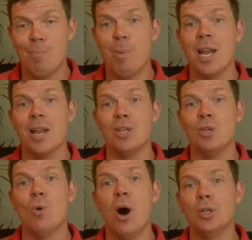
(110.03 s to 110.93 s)
but
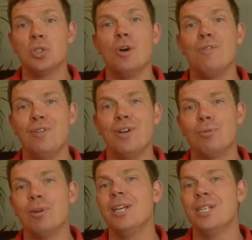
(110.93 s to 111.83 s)
you also
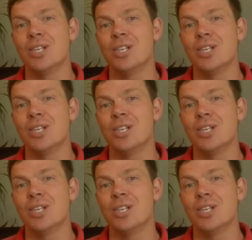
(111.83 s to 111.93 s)
feel really